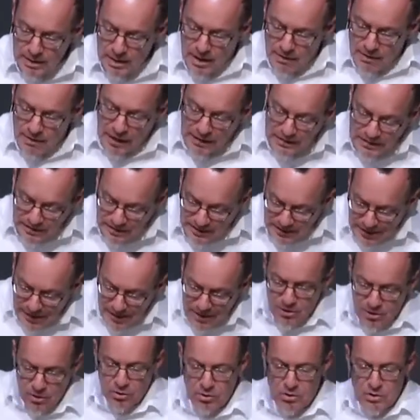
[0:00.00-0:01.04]
that
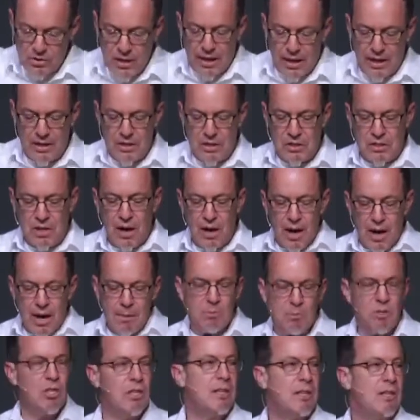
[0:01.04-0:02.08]
signals that it's
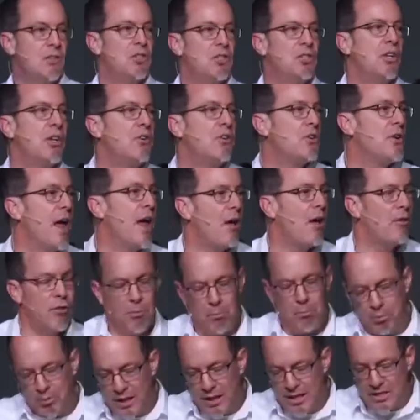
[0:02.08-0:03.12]
time to consider now the
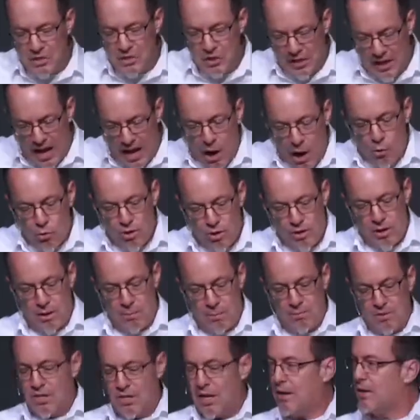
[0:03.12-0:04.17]
blessed
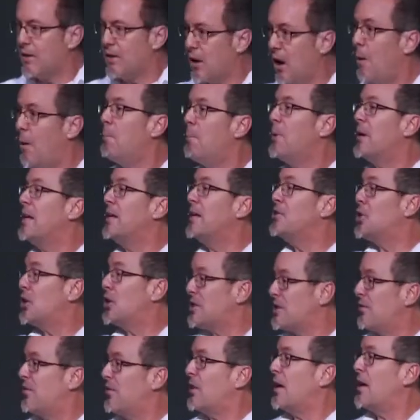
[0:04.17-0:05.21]
outcomes that accompany
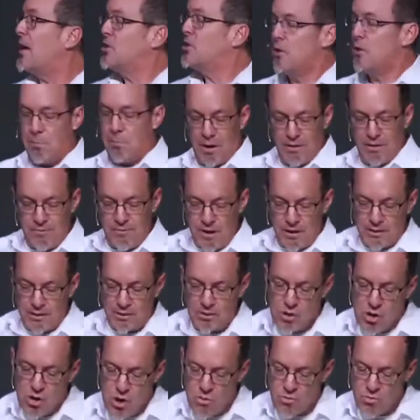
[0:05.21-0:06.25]
justification by faith
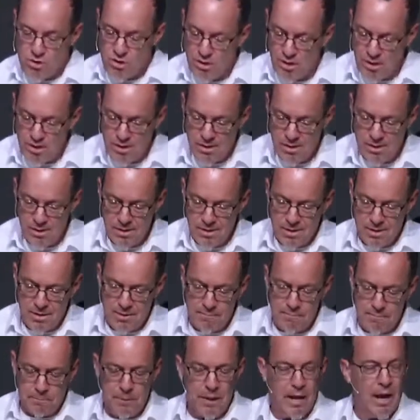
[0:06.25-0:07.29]
alone.
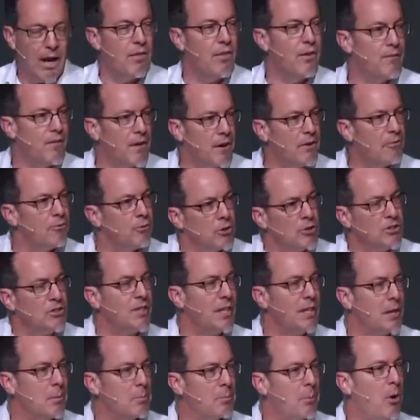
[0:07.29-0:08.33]
And the very first
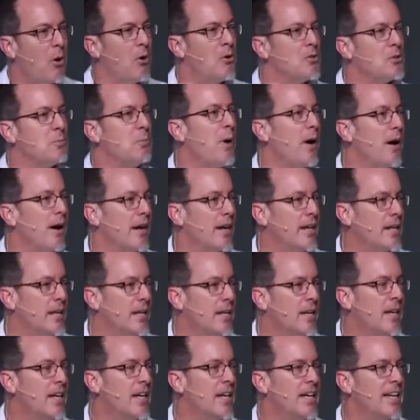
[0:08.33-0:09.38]
thing on Paul's mind
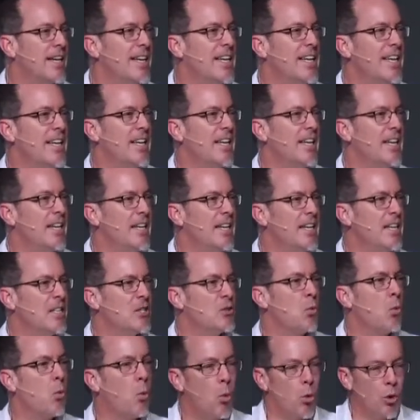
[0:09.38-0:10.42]

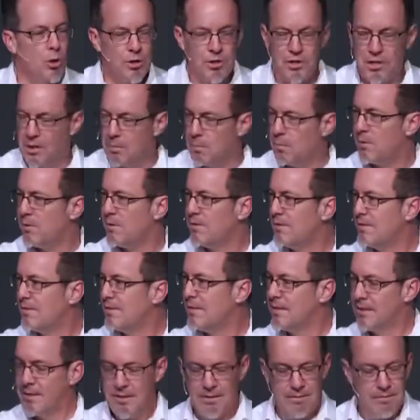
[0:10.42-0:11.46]
is worship.
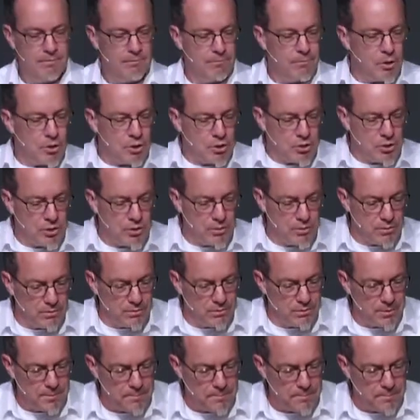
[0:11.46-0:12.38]
Verse 2,